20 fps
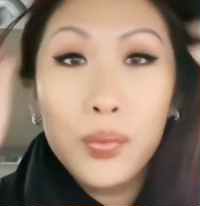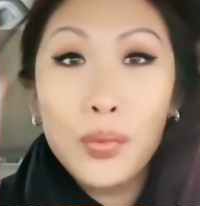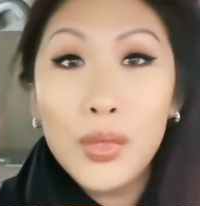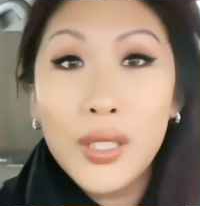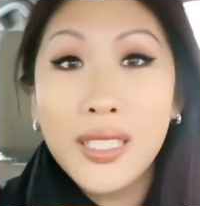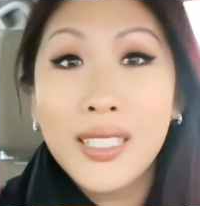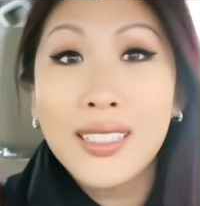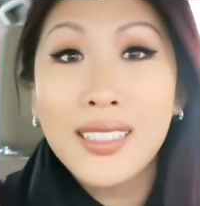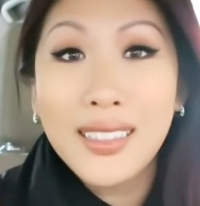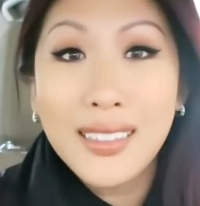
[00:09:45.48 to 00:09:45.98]

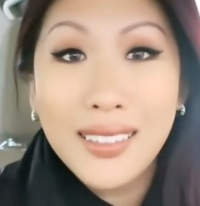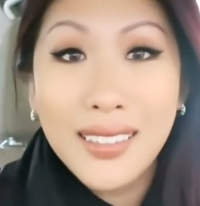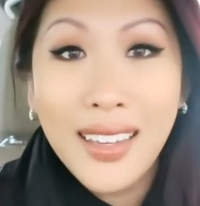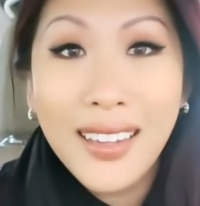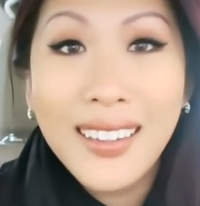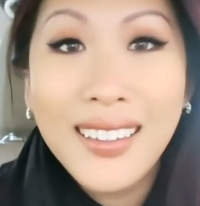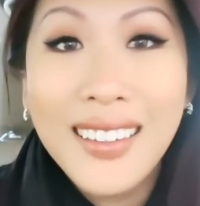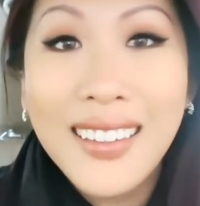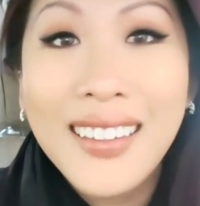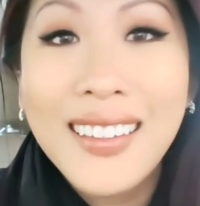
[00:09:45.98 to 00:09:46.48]
really
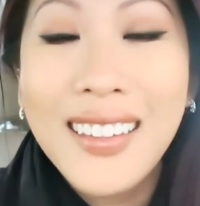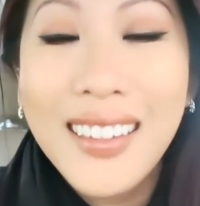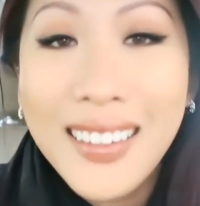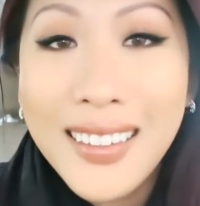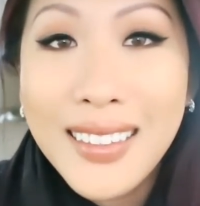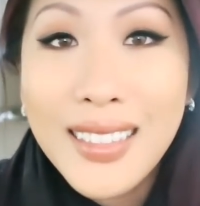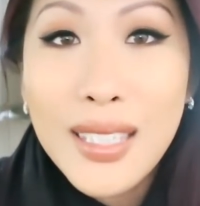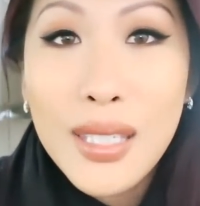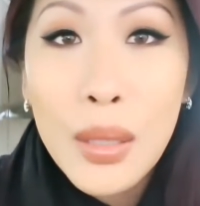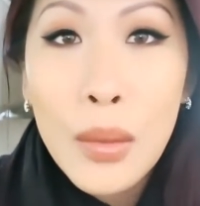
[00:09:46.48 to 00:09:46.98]
like it.
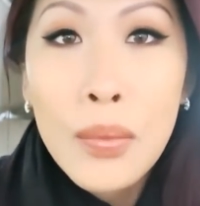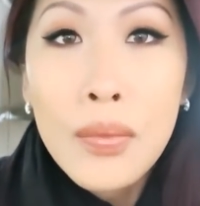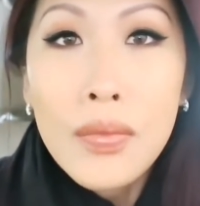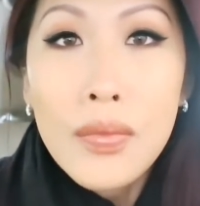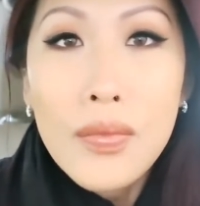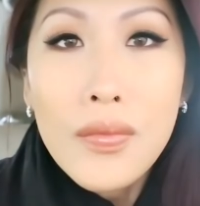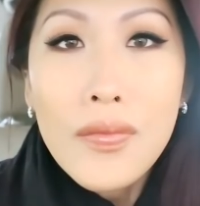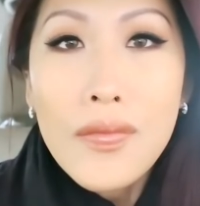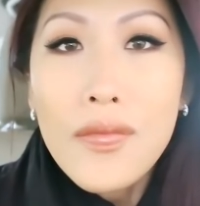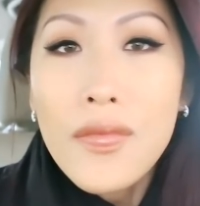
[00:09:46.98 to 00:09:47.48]
Like it's,
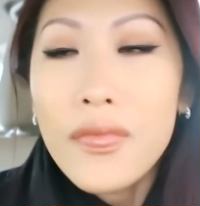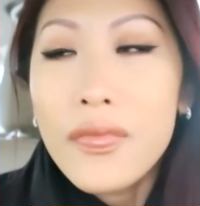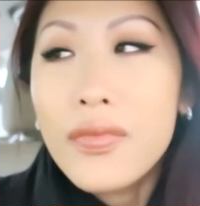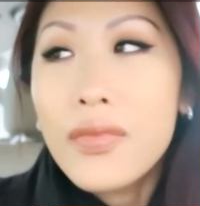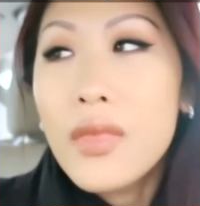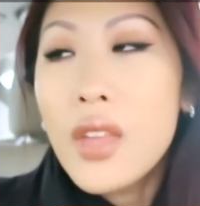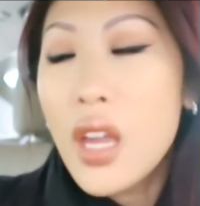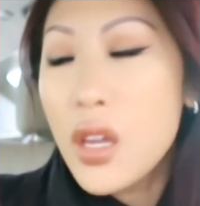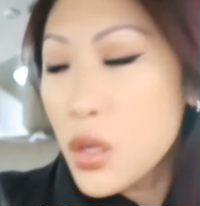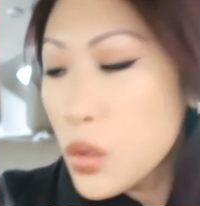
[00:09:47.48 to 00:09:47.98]

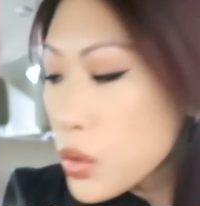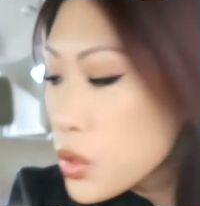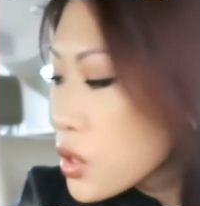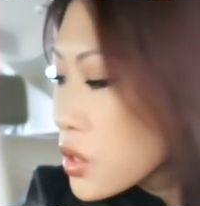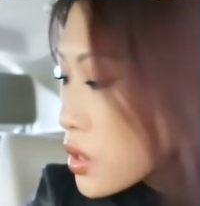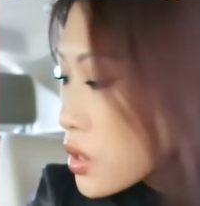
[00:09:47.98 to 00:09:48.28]
I know it's